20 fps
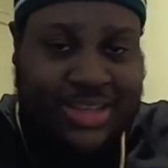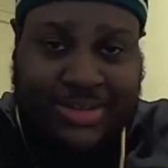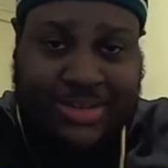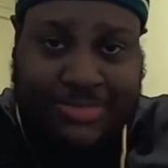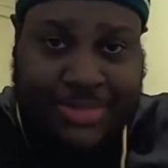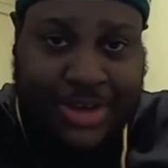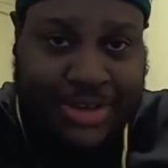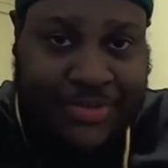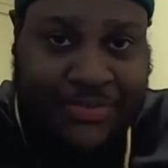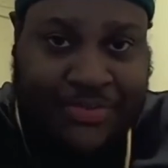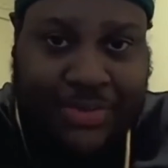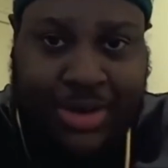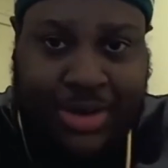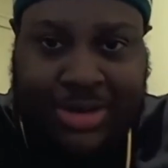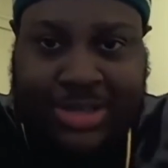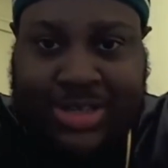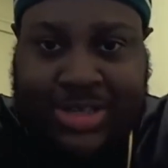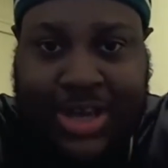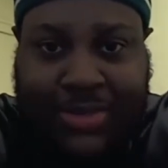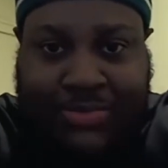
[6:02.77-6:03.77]
a
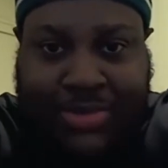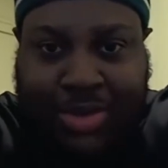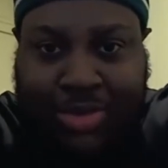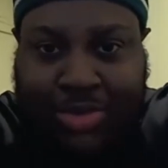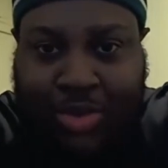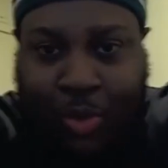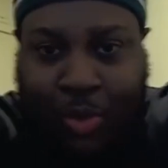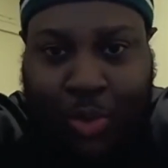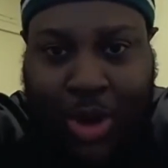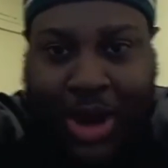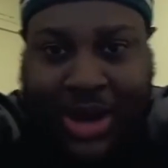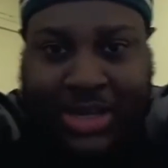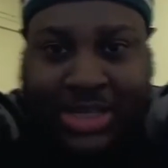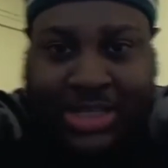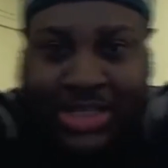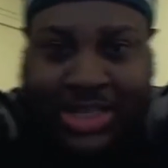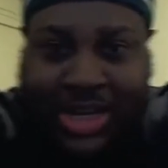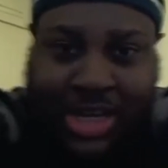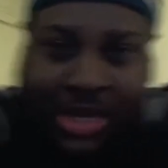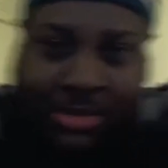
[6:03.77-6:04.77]
motherfucking safety. I don't know why this
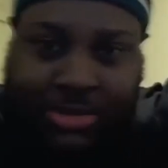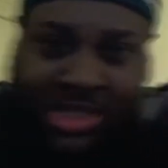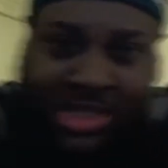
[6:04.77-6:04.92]
shit keeps